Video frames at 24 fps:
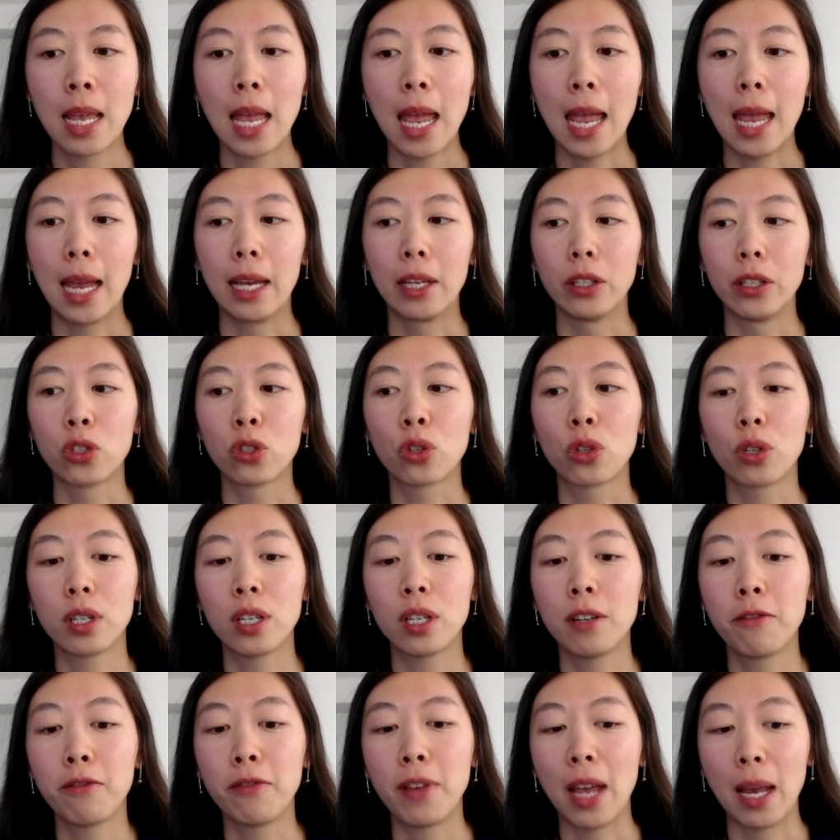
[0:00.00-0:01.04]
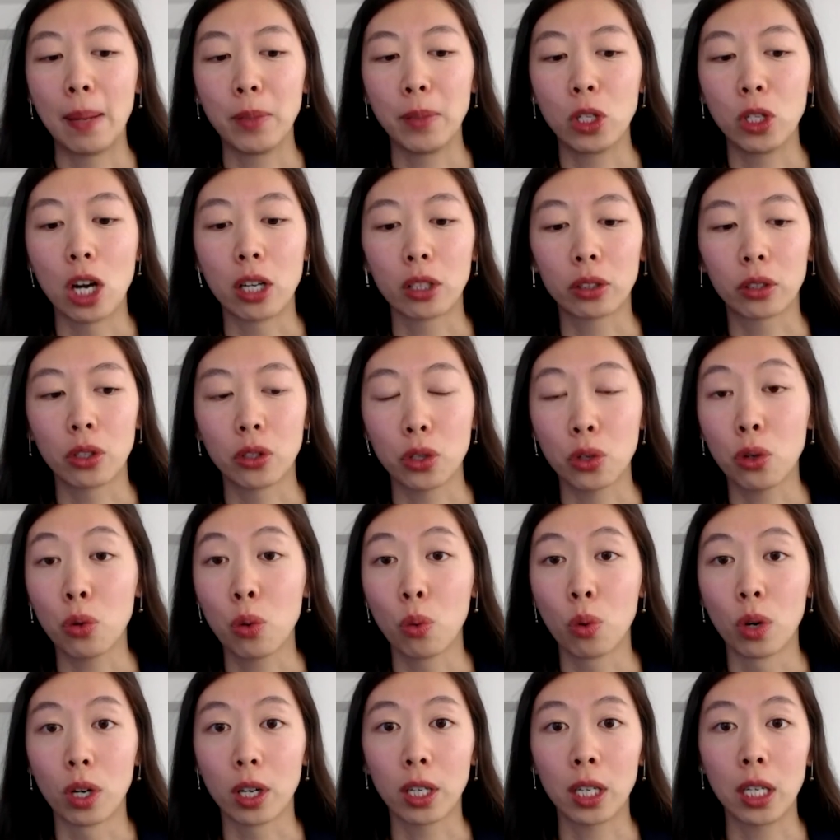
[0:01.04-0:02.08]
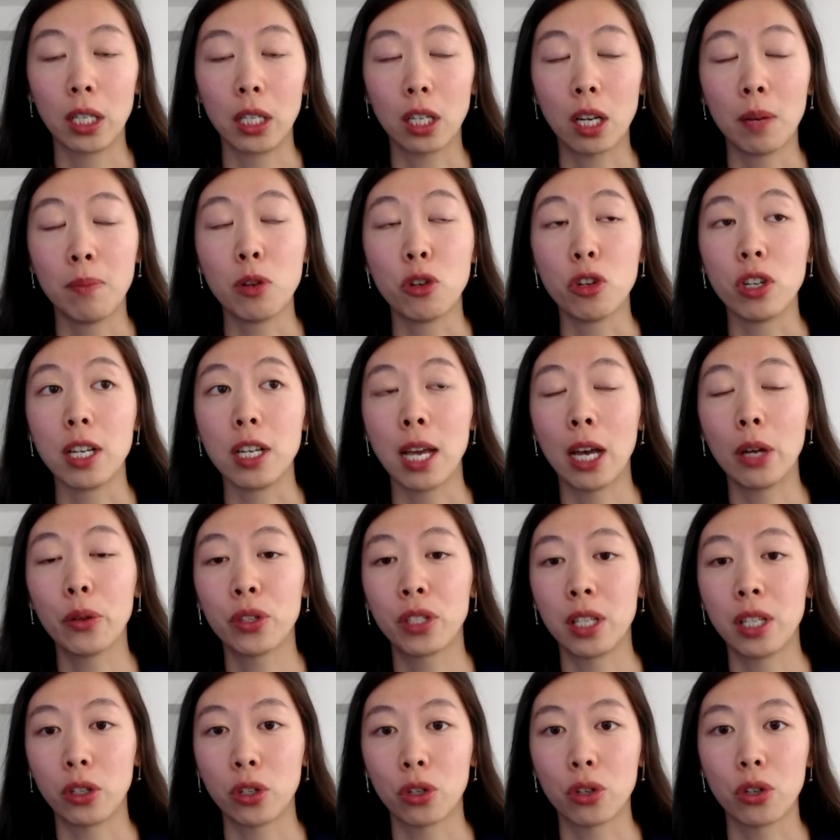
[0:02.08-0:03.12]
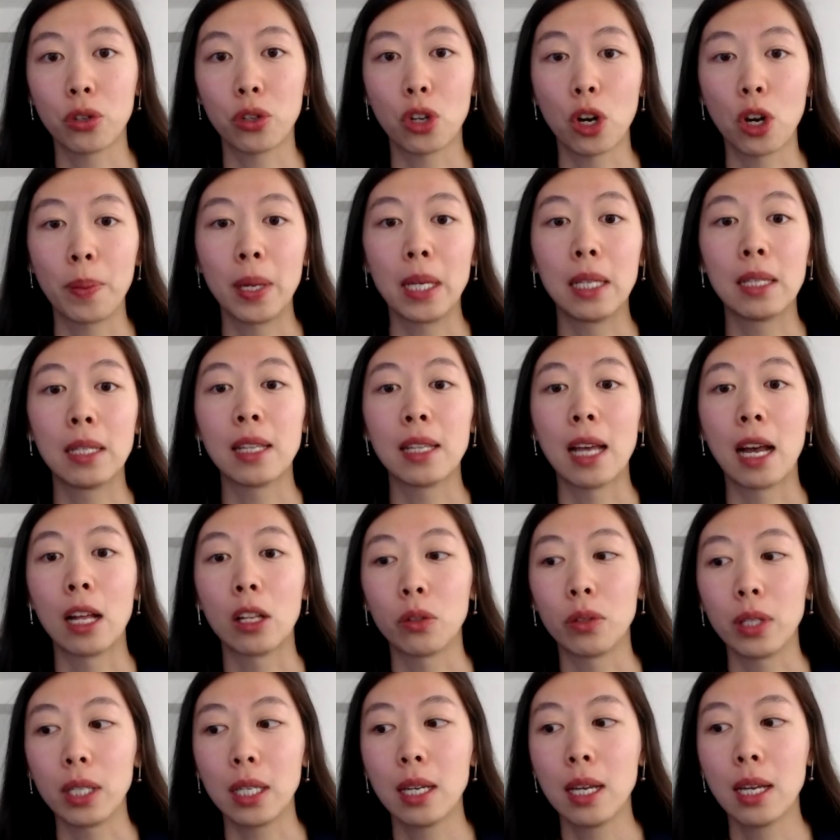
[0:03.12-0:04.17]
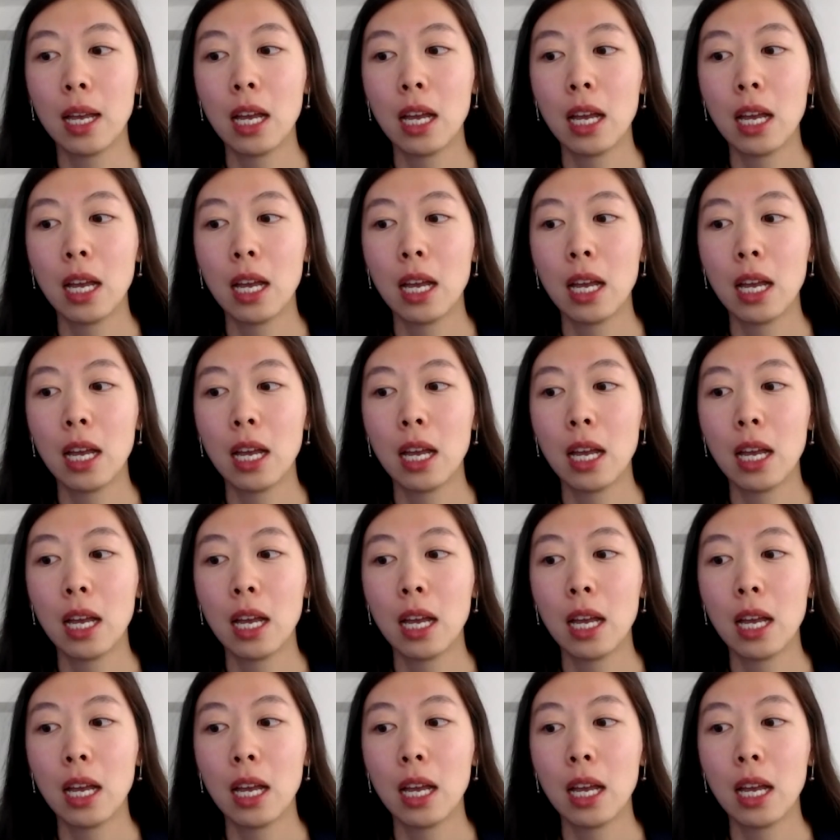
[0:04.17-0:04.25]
And certain family doctors who work in community health centers are paid salary.